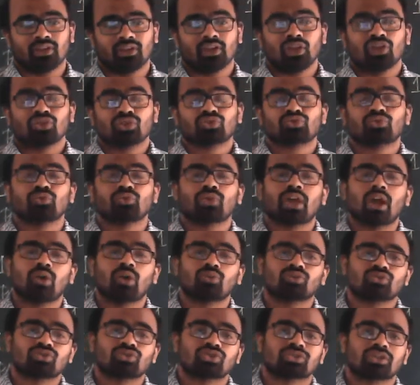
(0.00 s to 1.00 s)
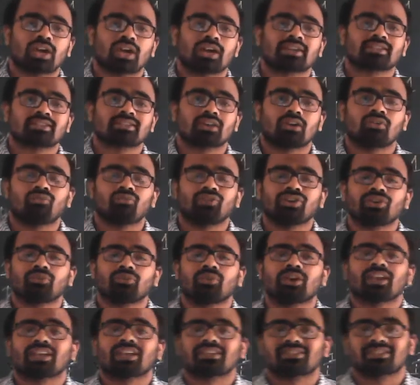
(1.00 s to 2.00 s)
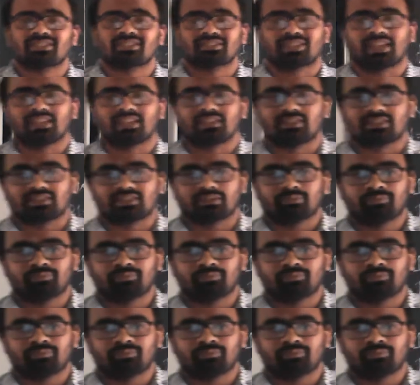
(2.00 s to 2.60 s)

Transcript: So you have to start solving your exercise.